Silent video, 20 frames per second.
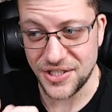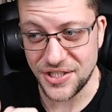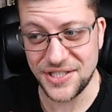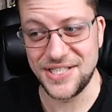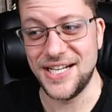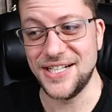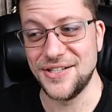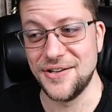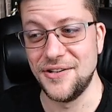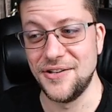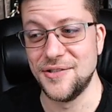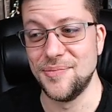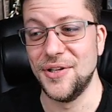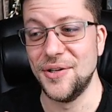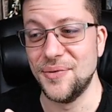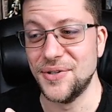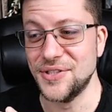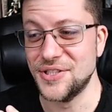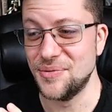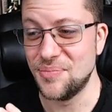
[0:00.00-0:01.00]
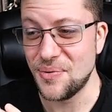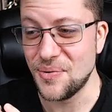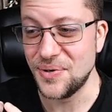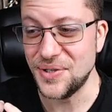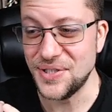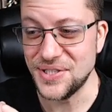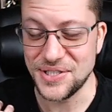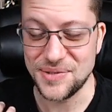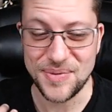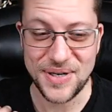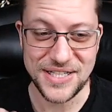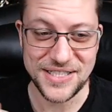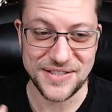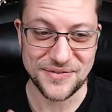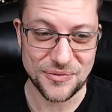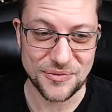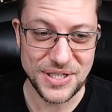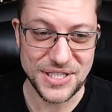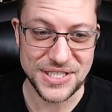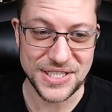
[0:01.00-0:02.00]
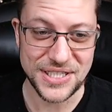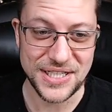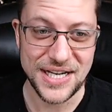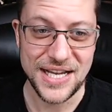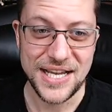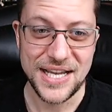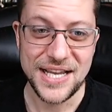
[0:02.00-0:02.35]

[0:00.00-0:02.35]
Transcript: because that's ultimately what's important, is the spy's information.